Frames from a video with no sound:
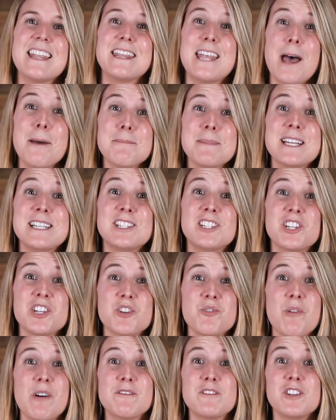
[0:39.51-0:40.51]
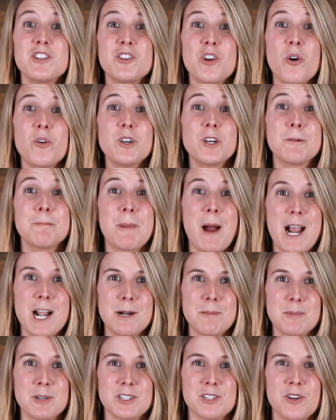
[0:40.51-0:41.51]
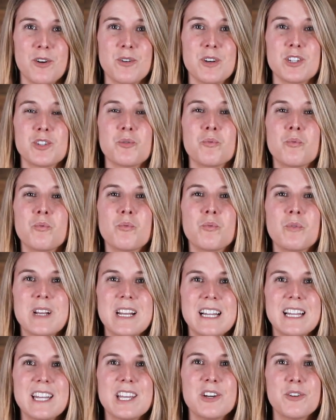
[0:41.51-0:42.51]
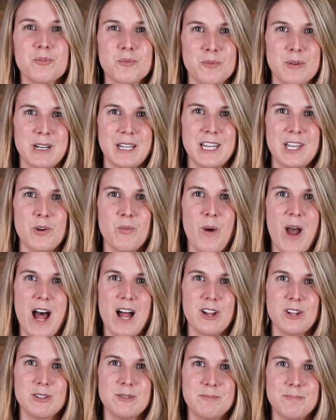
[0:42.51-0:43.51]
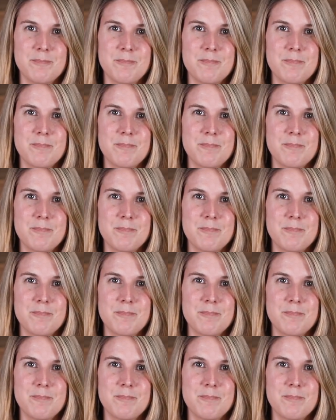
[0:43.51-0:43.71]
That means that you have to know your buyer personas really, really well.